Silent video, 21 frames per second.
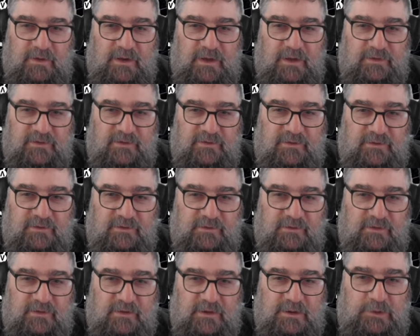
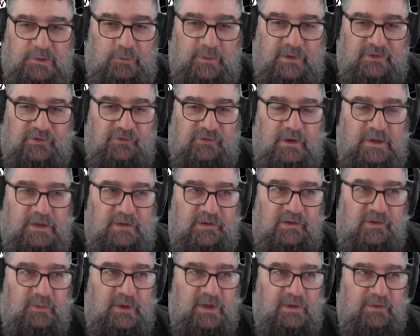It's a little bit strange
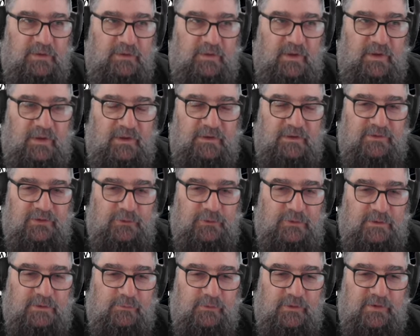to me that the two
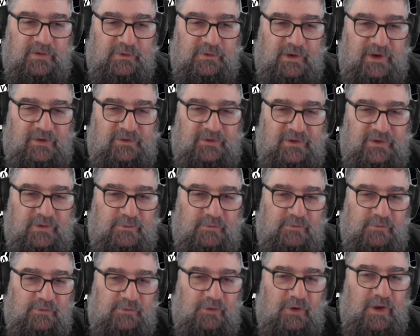liveries are actually
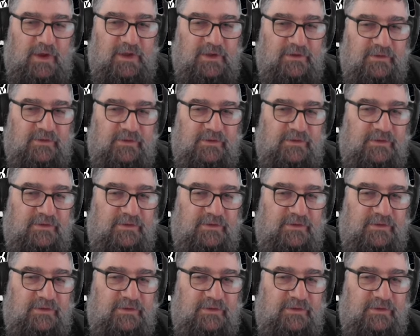different trains,